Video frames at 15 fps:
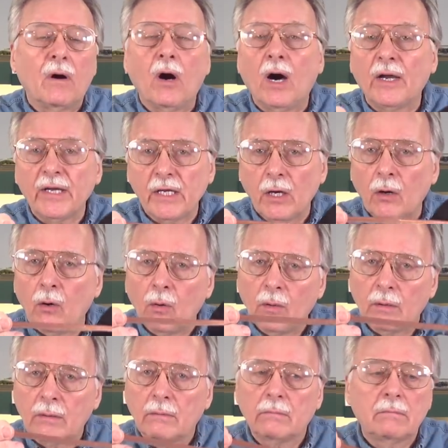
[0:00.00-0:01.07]
audio
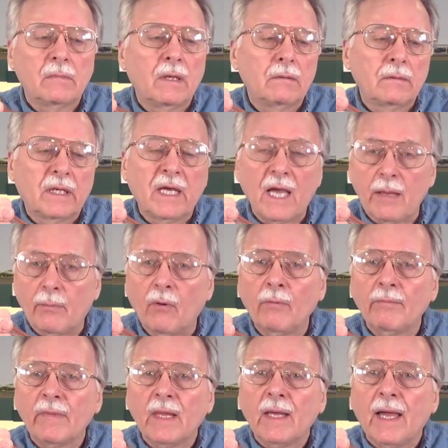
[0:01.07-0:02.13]
cable,